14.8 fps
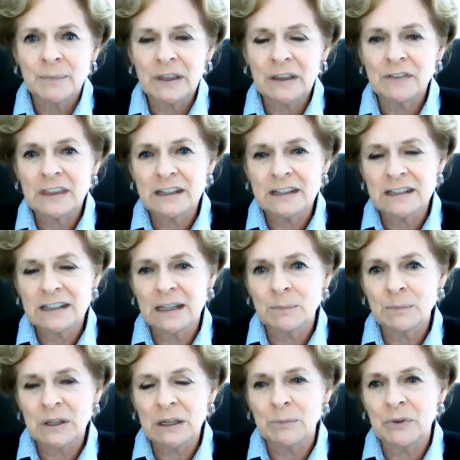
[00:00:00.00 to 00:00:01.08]
Even the 10
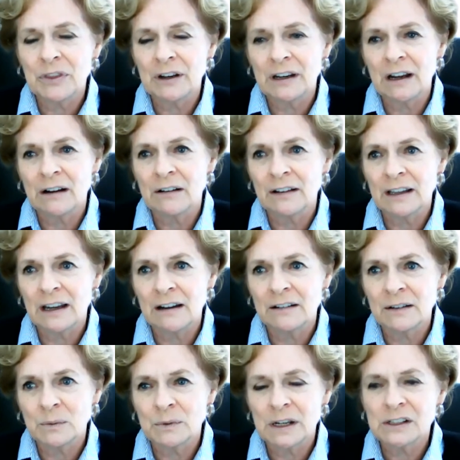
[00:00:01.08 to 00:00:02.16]
people that now are allowed
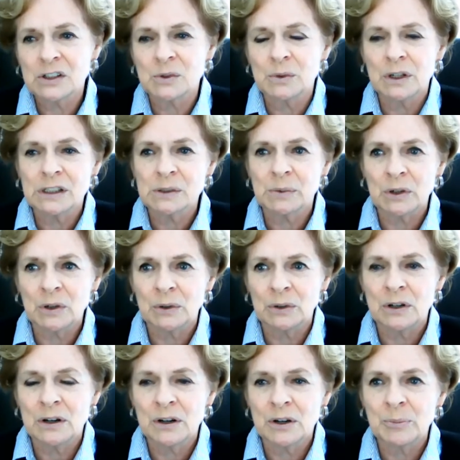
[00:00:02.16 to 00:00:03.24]
in restaurants would no
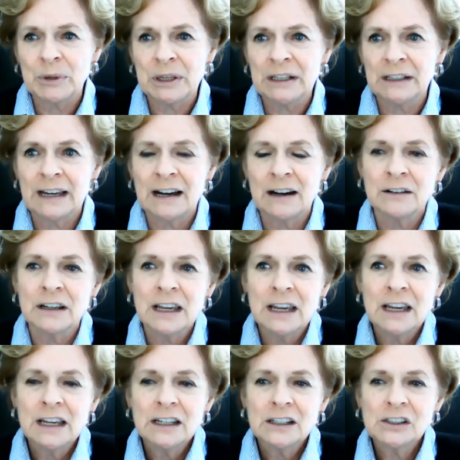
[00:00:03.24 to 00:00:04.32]
longer be allowed.
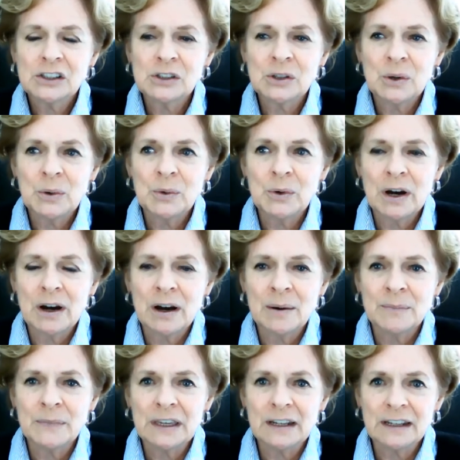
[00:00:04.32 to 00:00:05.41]
So
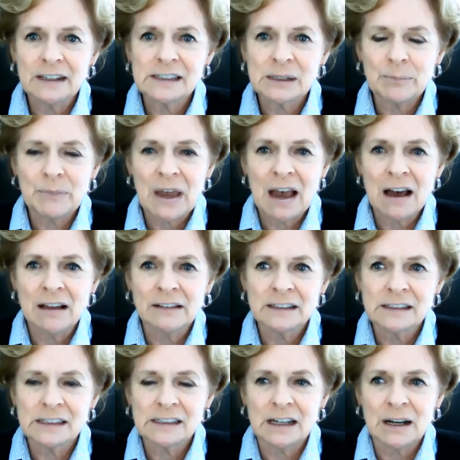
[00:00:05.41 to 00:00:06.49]
it is a
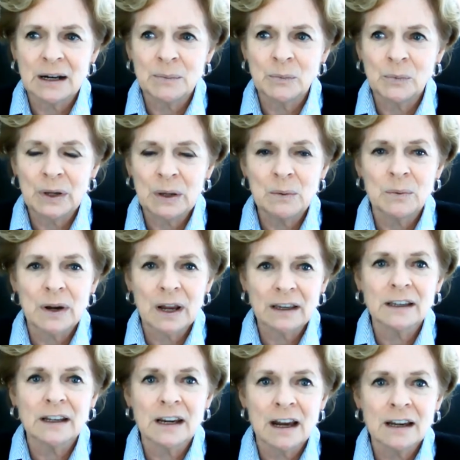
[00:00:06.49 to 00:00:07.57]
balance. We
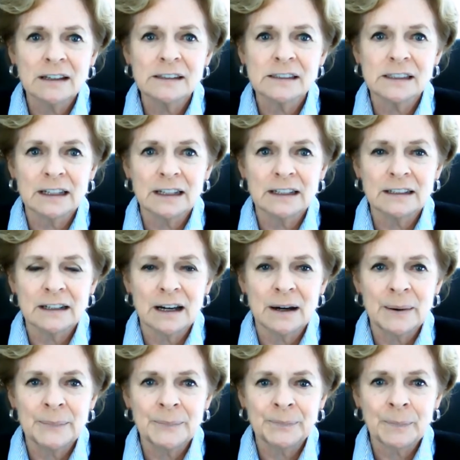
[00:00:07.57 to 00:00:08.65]
recognize that
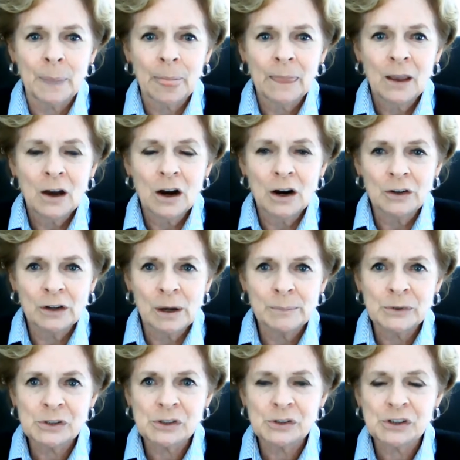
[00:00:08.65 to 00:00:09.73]
our
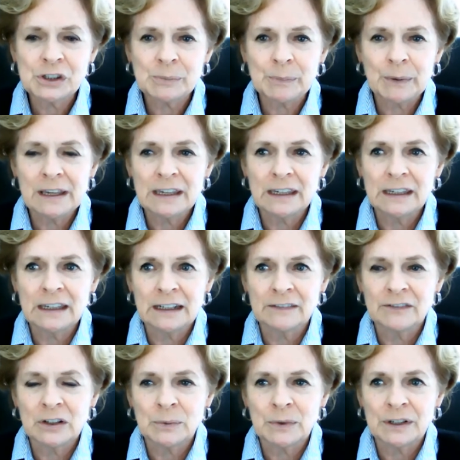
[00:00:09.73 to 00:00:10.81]
numbers are spiking and
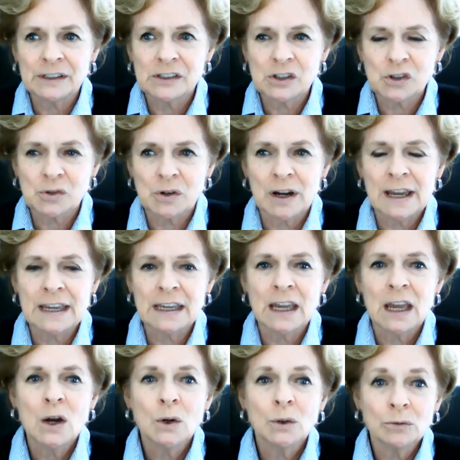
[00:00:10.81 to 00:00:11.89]
everyone is trying
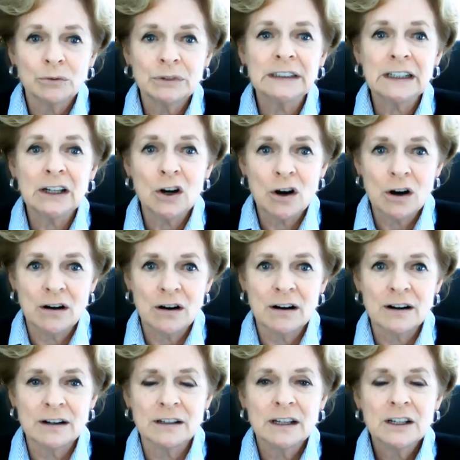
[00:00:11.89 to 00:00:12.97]
really
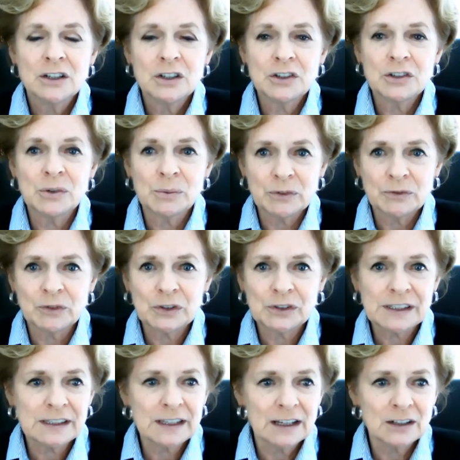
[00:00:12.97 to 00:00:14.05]
hard to
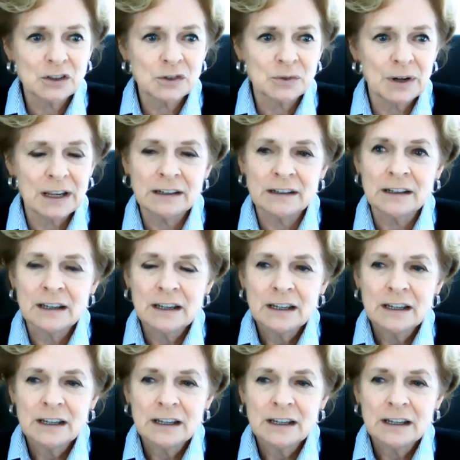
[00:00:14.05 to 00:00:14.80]
reverse that trend.